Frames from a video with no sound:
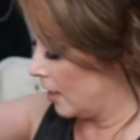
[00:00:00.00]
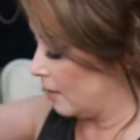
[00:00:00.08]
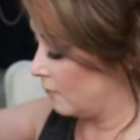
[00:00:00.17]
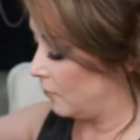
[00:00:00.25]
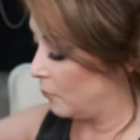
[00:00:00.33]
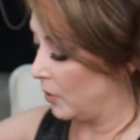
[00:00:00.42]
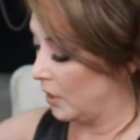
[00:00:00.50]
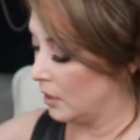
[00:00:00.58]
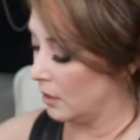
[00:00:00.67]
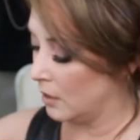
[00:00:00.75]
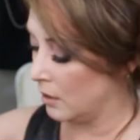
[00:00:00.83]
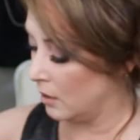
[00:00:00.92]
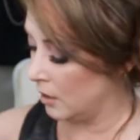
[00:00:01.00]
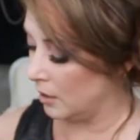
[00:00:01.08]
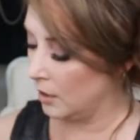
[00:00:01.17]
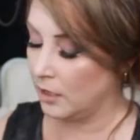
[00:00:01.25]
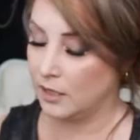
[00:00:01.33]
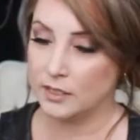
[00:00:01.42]
I have been
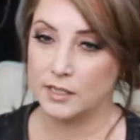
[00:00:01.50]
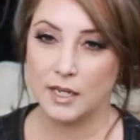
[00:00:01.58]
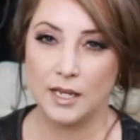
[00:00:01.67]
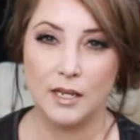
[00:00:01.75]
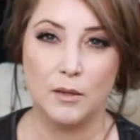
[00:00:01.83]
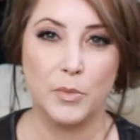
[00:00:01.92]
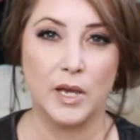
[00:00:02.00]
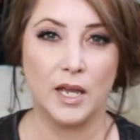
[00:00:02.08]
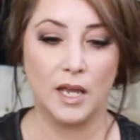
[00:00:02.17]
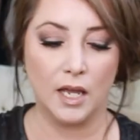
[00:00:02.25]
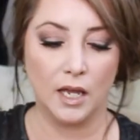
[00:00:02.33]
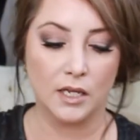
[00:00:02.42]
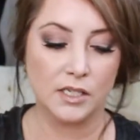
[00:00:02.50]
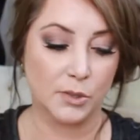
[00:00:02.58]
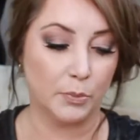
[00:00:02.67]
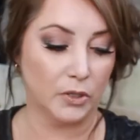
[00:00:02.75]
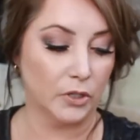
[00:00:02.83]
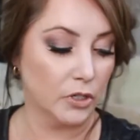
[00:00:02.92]
on this eBay
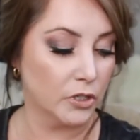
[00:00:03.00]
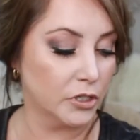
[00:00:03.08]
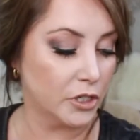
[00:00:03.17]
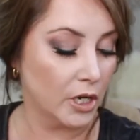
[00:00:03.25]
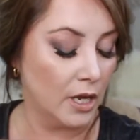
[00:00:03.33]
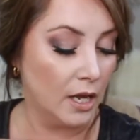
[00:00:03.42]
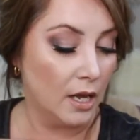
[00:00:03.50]
splurge.